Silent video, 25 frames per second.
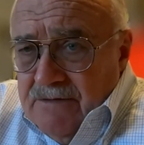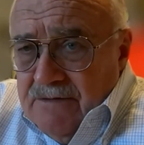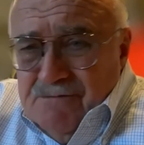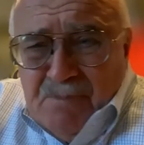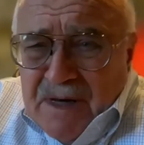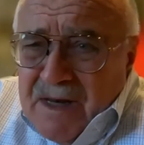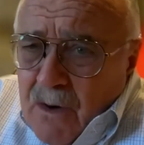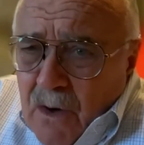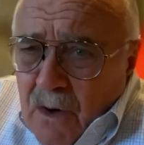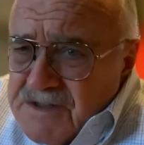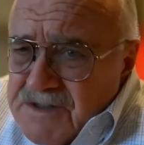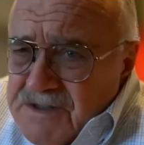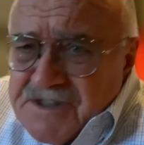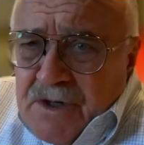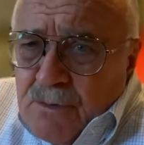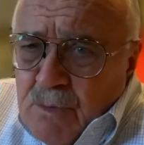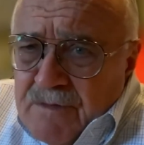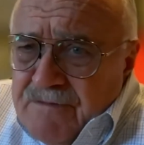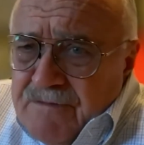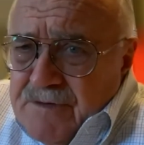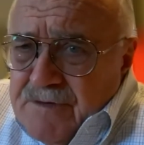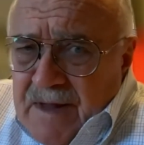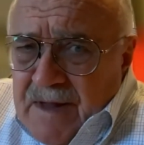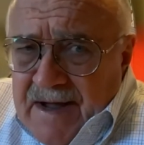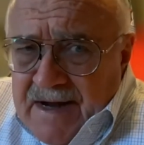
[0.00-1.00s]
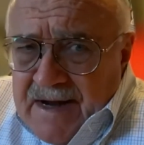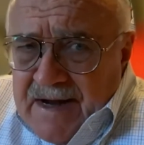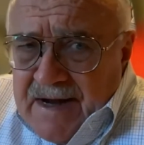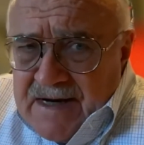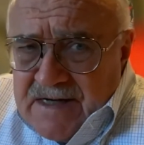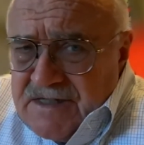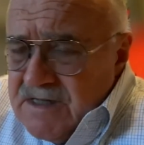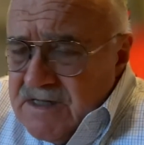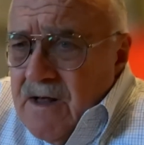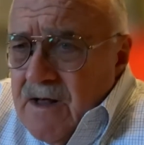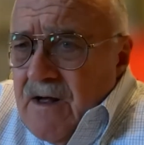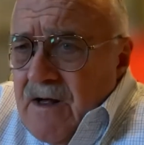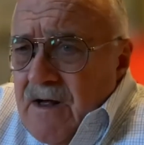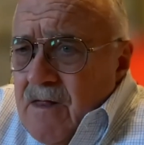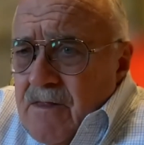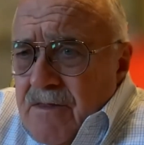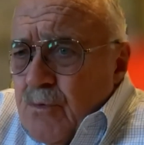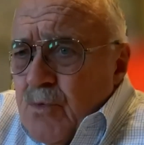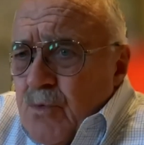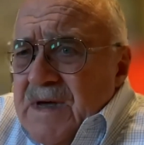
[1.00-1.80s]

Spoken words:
but it also reflects the